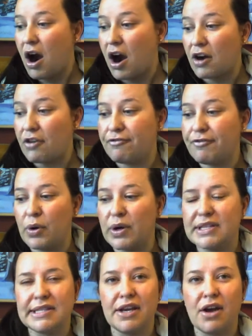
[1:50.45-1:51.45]
are
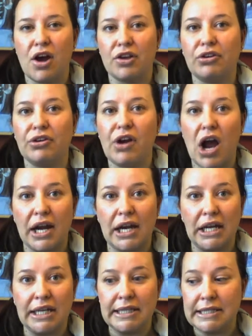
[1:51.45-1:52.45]
focusing on your
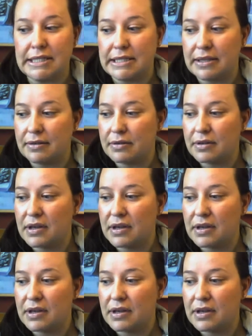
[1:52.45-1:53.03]
audience,